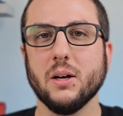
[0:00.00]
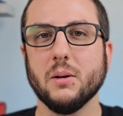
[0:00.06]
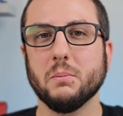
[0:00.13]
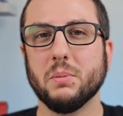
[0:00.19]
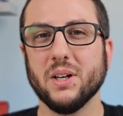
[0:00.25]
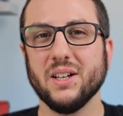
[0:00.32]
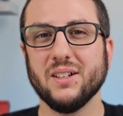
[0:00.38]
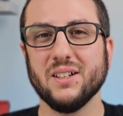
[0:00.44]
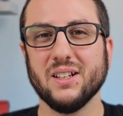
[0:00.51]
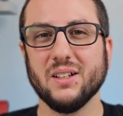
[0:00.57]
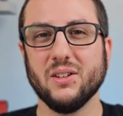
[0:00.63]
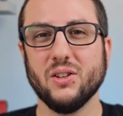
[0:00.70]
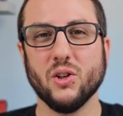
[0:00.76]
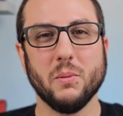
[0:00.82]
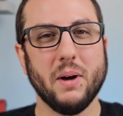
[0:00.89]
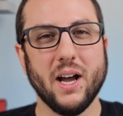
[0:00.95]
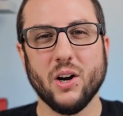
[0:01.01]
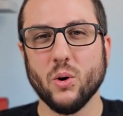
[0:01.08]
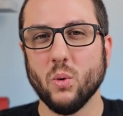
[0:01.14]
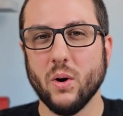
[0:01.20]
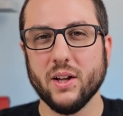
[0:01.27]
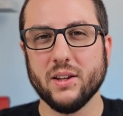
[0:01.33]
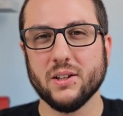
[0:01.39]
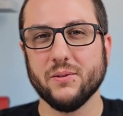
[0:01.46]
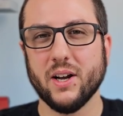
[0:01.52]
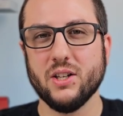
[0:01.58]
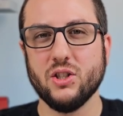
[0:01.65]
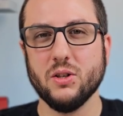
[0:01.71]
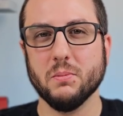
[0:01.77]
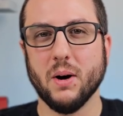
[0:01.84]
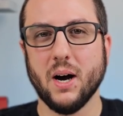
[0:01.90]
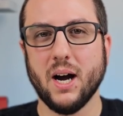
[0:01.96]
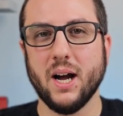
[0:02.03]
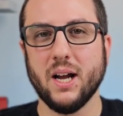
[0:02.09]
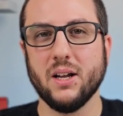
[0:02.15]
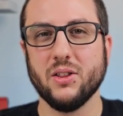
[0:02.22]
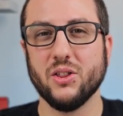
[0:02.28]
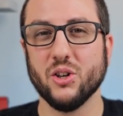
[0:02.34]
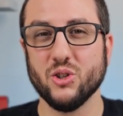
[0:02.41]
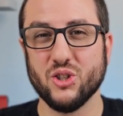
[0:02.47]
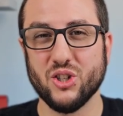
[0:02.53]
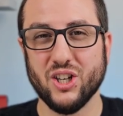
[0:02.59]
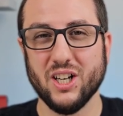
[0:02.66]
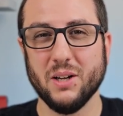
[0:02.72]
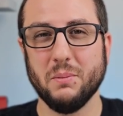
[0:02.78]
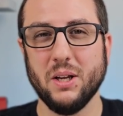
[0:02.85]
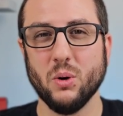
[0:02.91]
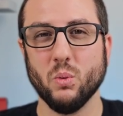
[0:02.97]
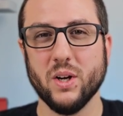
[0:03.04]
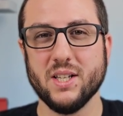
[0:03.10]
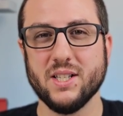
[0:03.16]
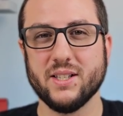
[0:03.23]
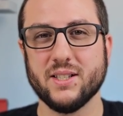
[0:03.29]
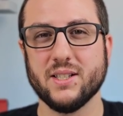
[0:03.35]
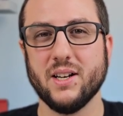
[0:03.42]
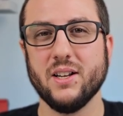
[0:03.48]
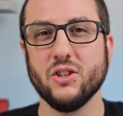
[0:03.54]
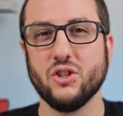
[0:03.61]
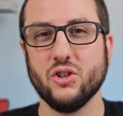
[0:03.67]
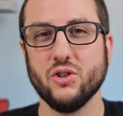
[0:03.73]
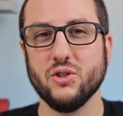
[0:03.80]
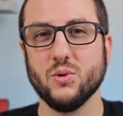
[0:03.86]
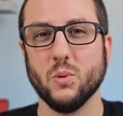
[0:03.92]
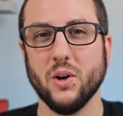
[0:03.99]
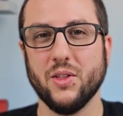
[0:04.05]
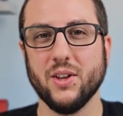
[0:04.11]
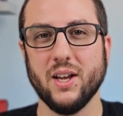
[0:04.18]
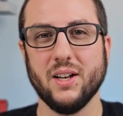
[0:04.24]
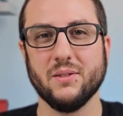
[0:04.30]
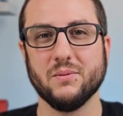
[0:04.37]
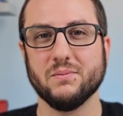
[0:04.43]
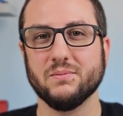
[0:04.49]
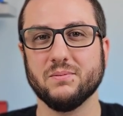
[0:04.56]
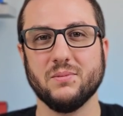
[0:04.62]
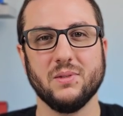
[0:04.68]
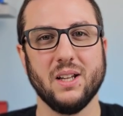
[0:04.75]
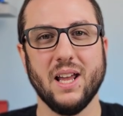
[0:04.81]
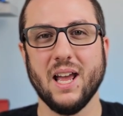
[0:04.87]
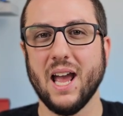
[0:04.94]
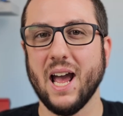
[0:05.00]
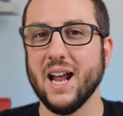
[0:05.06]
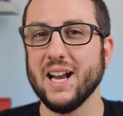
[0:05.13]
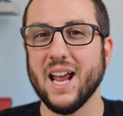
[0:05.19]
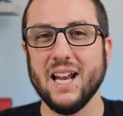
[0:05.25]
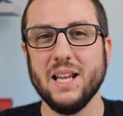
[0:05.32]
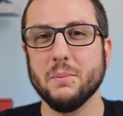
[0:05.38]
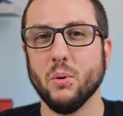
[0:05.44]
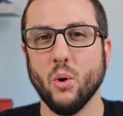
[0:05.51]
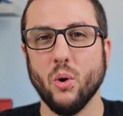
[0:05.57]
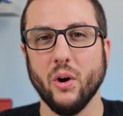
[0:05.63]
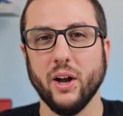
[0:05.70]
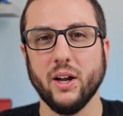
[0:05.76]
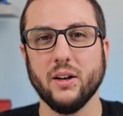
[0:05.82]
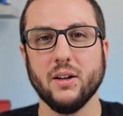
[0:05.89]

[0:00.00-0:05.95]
But no matter what device you buy, there's going to be risks and issues with it at any point.